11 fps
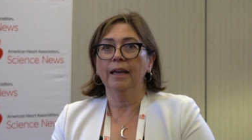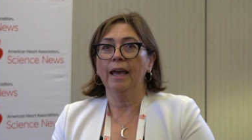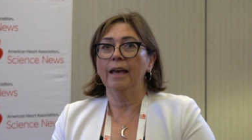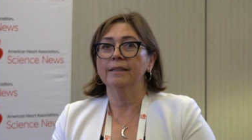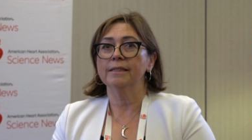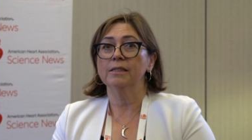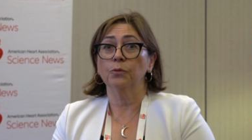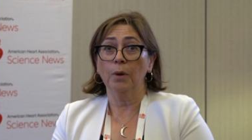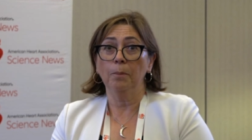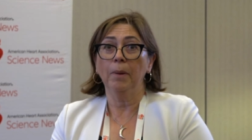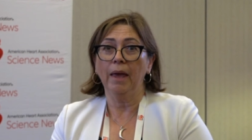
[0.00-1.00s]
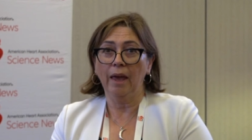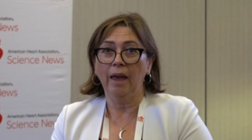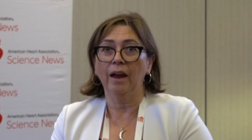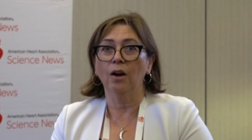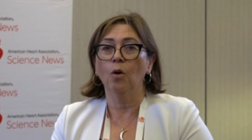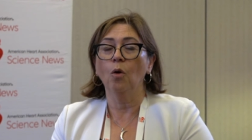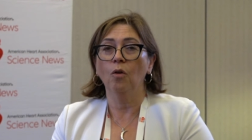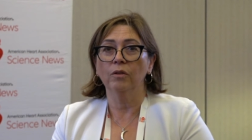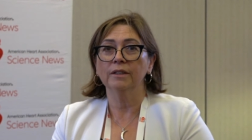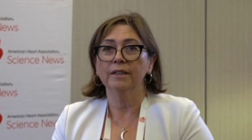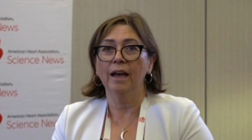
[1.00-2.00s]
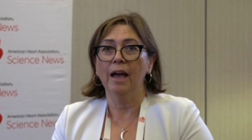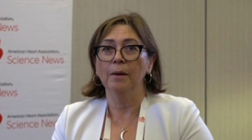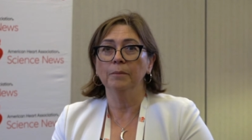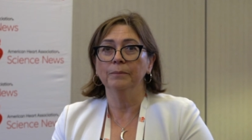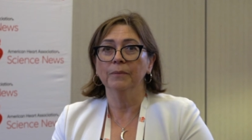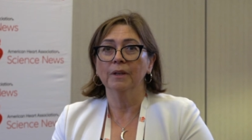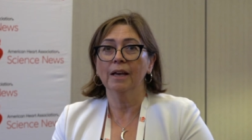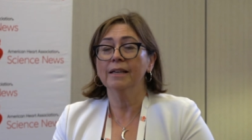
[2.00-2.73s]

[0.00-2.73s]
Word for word: gets repair over time.